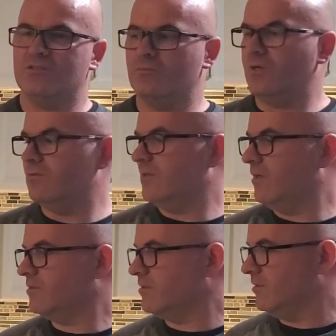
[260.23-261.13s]
just about
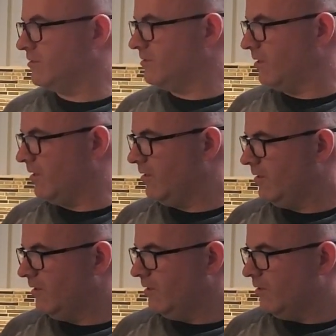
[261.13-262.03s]
now since
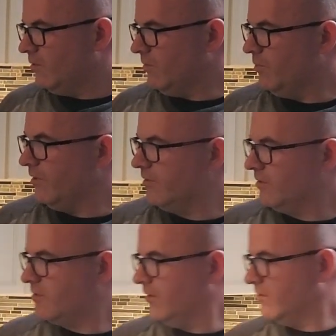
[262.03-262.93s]
we put
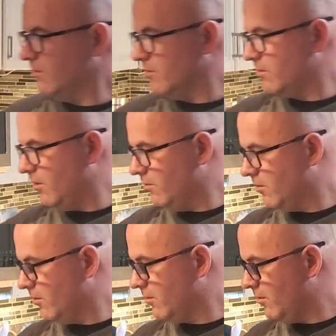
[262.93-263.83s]
this into the slow
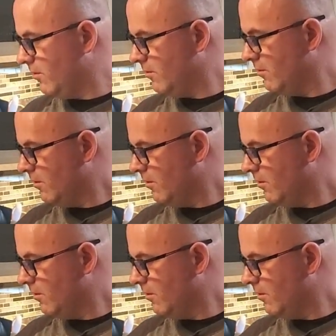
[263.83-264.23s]
cooker.